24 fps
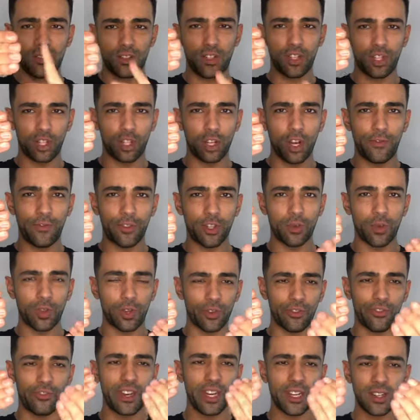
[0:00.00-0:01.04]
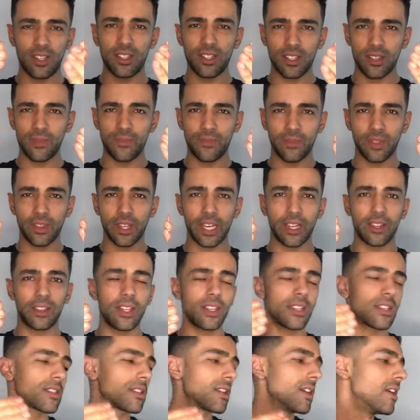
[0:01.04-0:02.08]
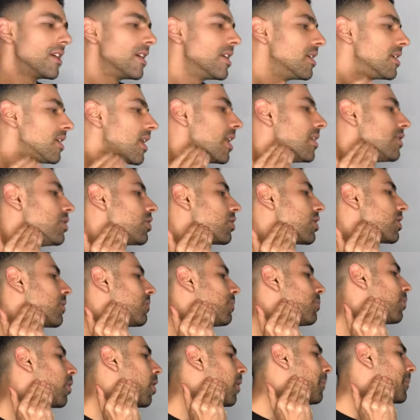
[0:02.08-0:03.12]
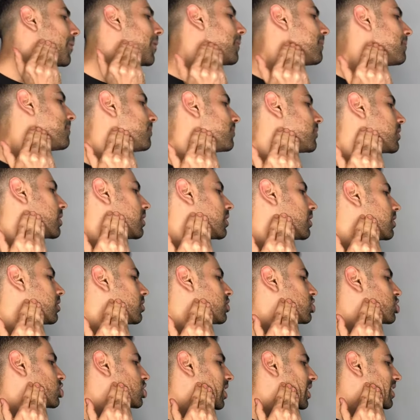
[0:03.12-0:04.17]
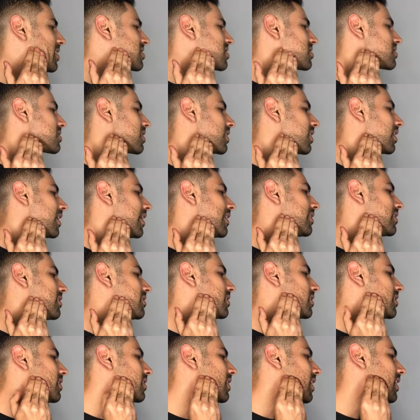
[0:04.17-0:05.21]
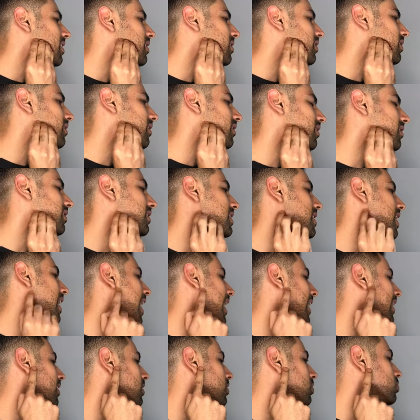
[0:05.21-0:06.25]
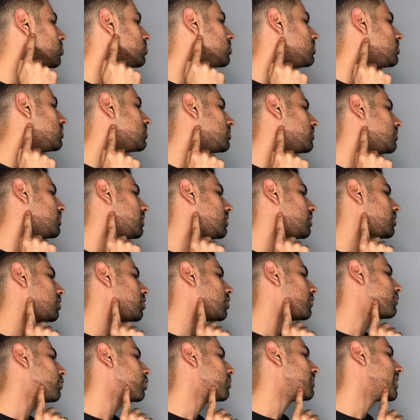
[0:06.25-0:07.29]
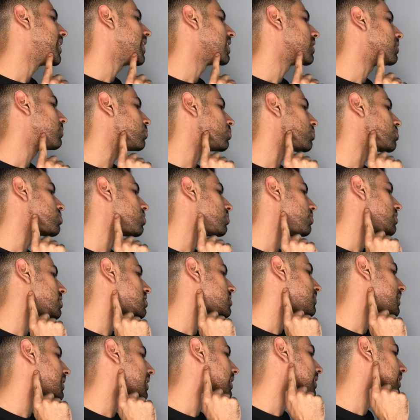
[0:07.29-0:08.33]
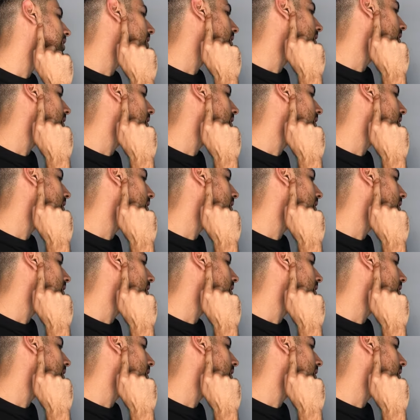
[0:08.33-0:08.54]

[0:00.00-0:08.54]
surface with your fingers, like this, and you're going to pop it just underneath the angle of your mandible. So this part